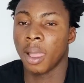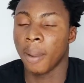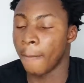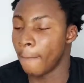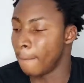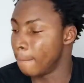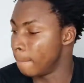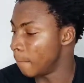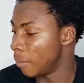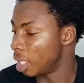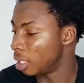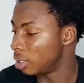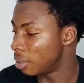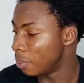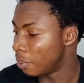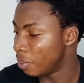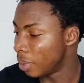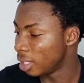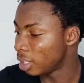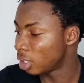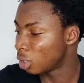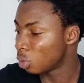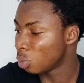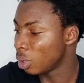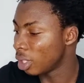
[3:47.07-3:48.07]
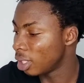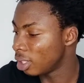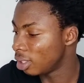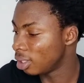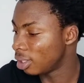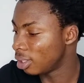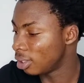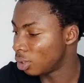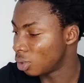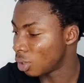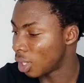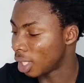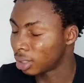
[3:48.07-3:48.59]
The best ways
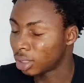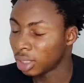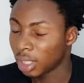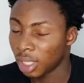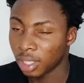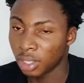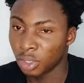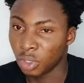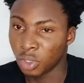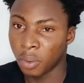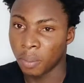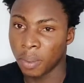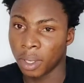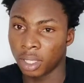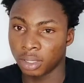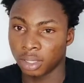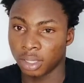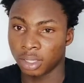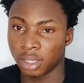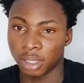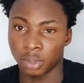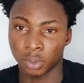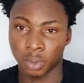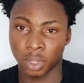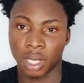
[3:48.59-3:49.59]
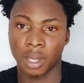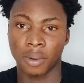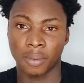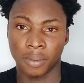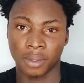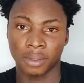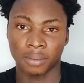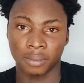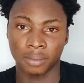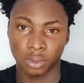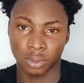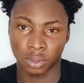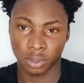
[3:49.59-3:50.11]
to actually go about it is what I
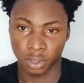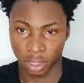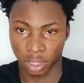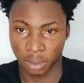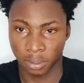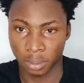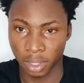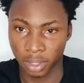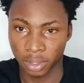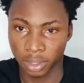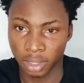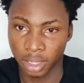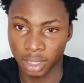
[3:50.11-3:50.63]
want to talk about.